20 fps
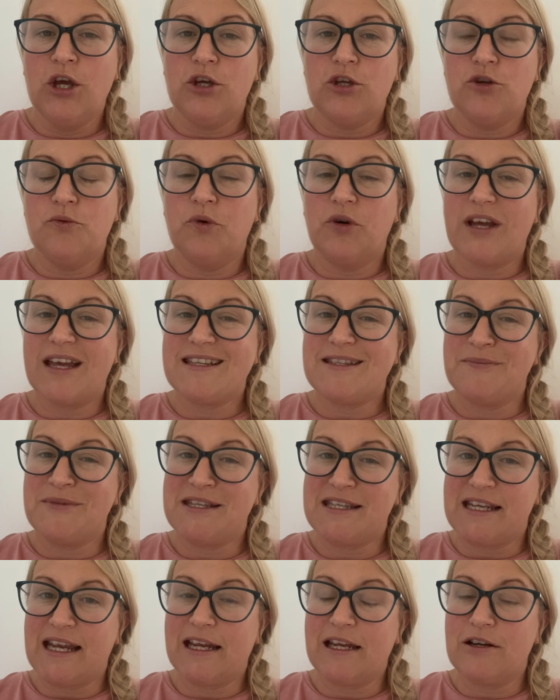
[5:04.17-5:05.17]
you will get some
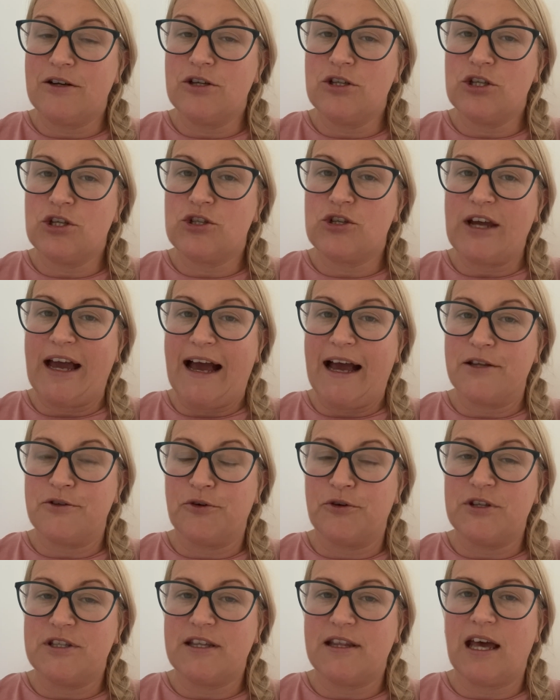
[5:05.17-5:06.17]
stickers to add
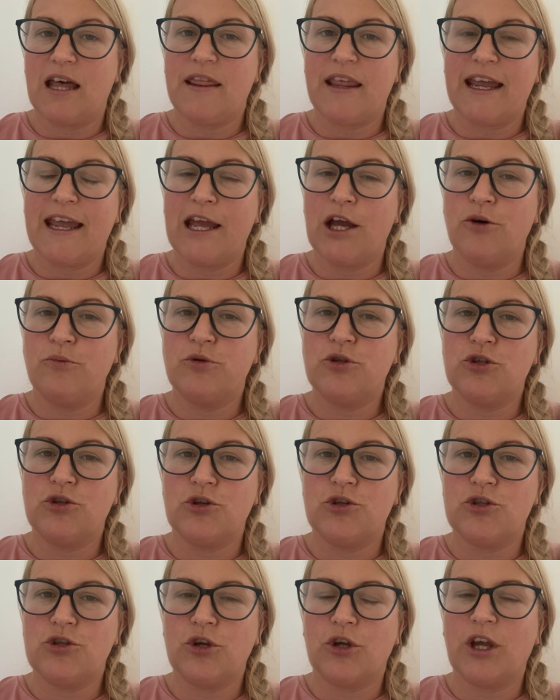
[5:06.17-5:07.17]
on to that that helps
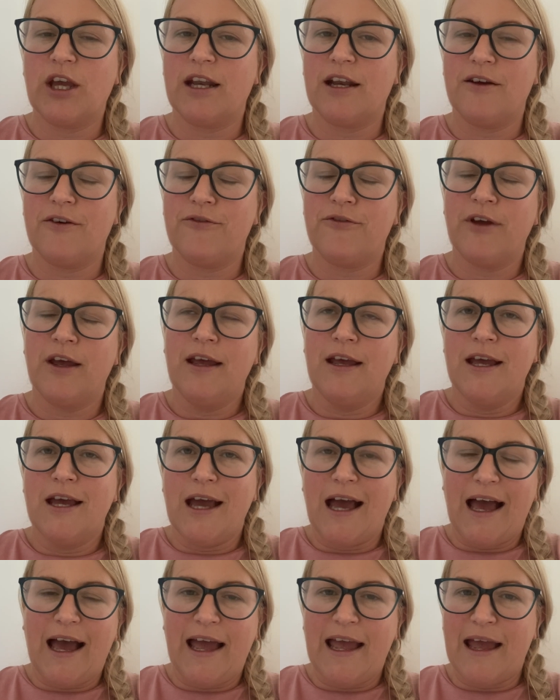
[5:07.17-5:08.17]
you to kind of
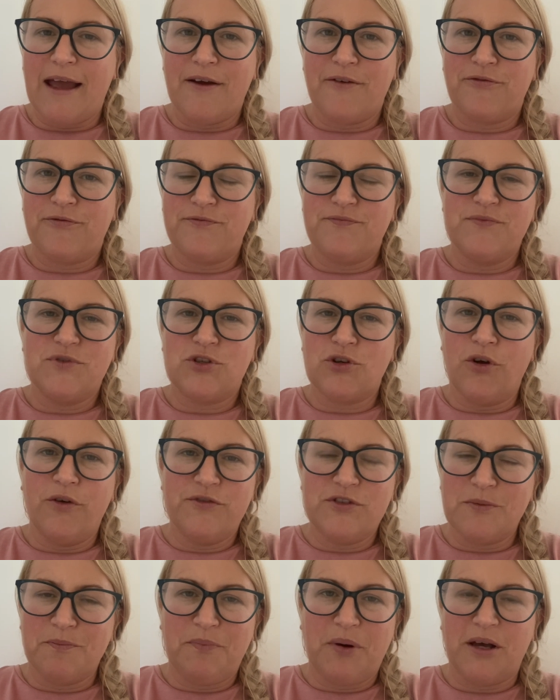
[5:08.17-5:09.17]

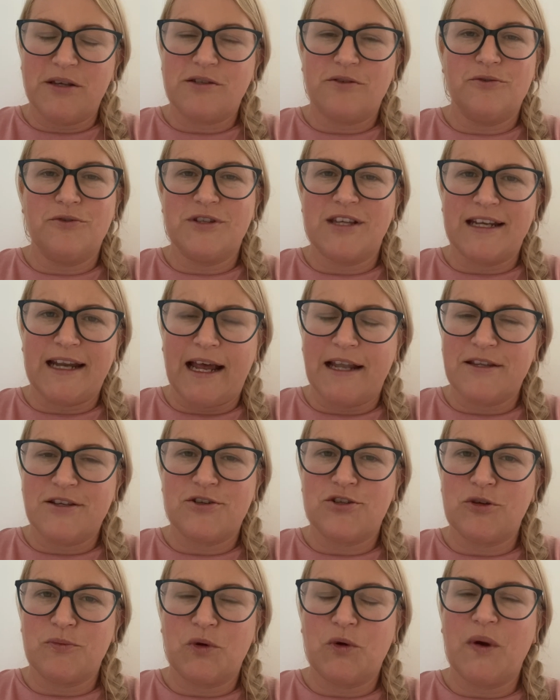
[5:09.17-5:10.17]
solve some puzzles and answer
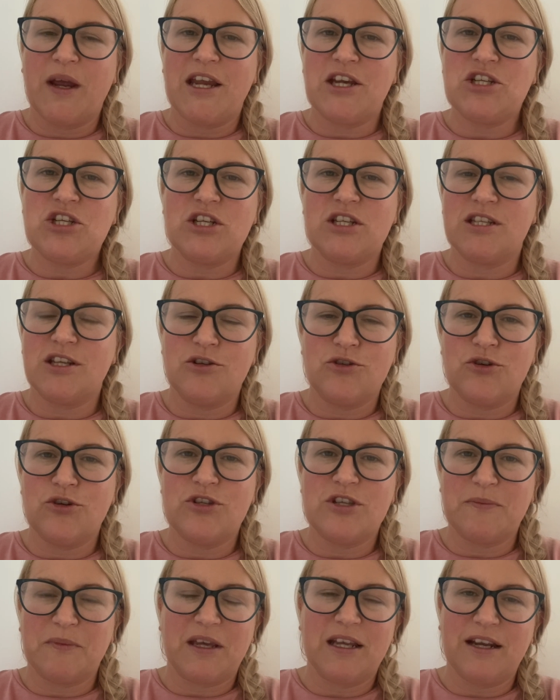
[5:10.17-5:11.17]
some questions and do
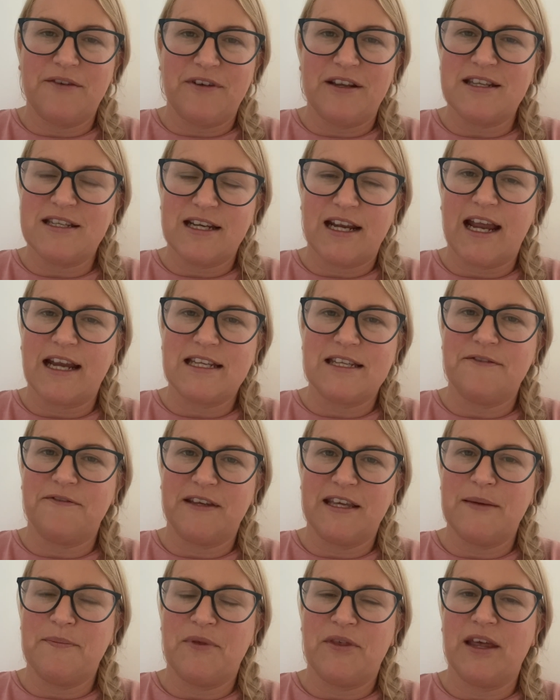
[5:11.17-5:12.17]
some kind of interactive
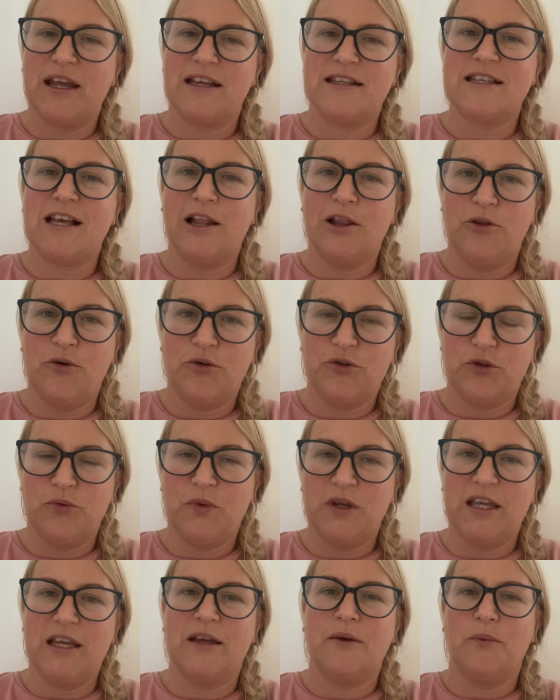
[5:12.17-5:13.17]
game things along the
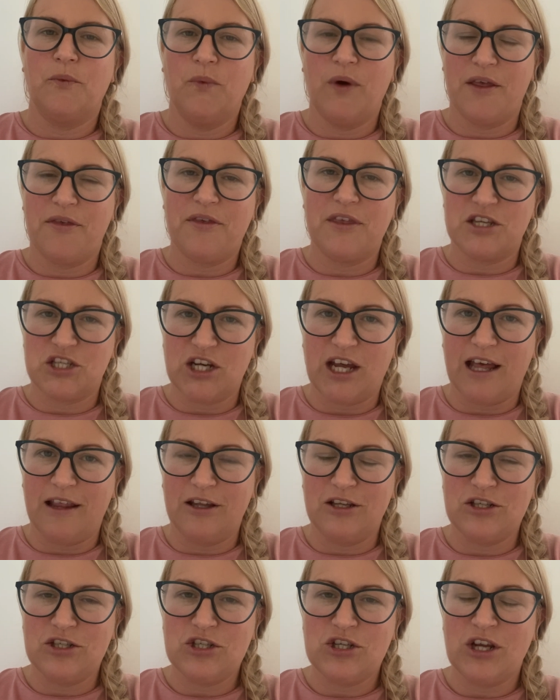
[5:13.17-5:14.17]
way with the
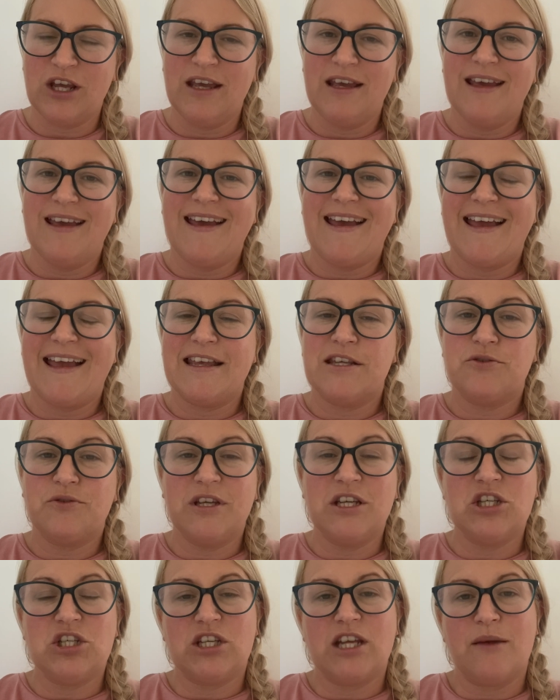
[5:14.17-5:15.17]
challenge. So
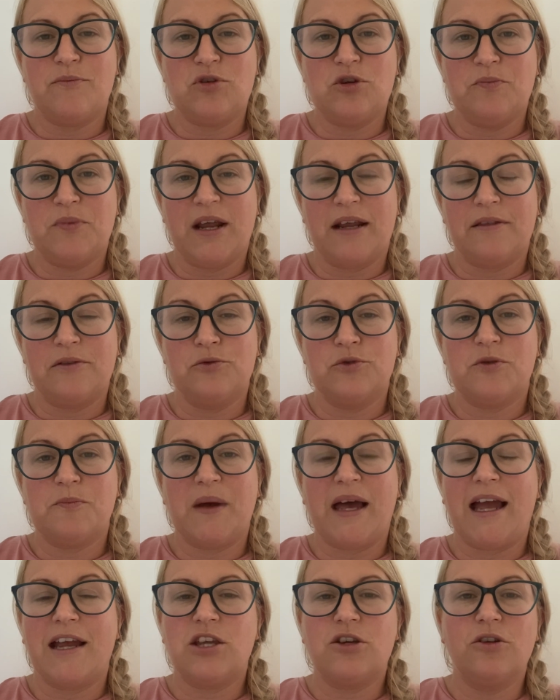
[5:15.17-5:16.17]
each time you bring those
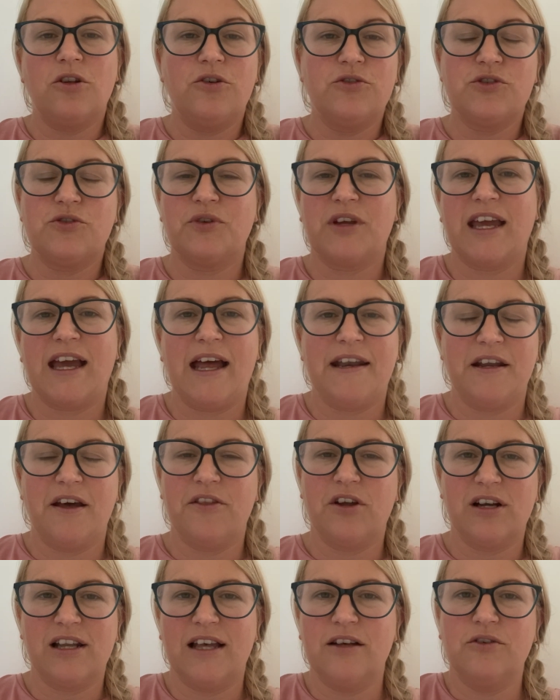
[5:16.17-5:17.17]
back, you'll also get
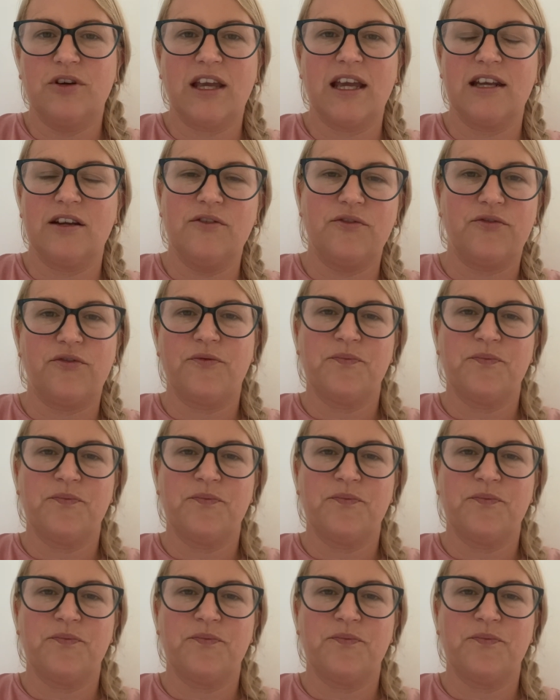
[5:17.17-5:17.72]
another little kind of,